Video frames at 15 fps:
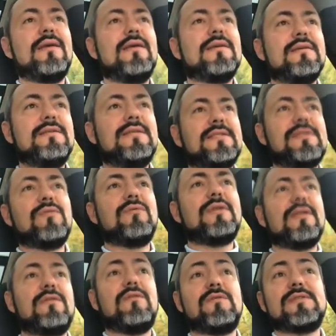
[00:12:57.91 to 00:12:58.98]
these 2
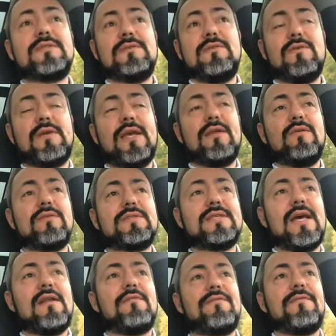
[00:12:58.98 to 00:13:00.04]
that you can
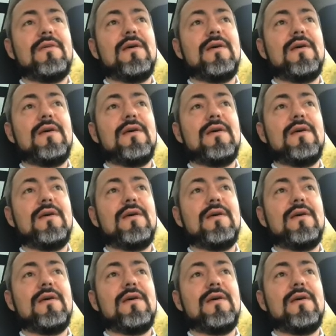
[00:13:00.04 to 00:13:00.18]
yourself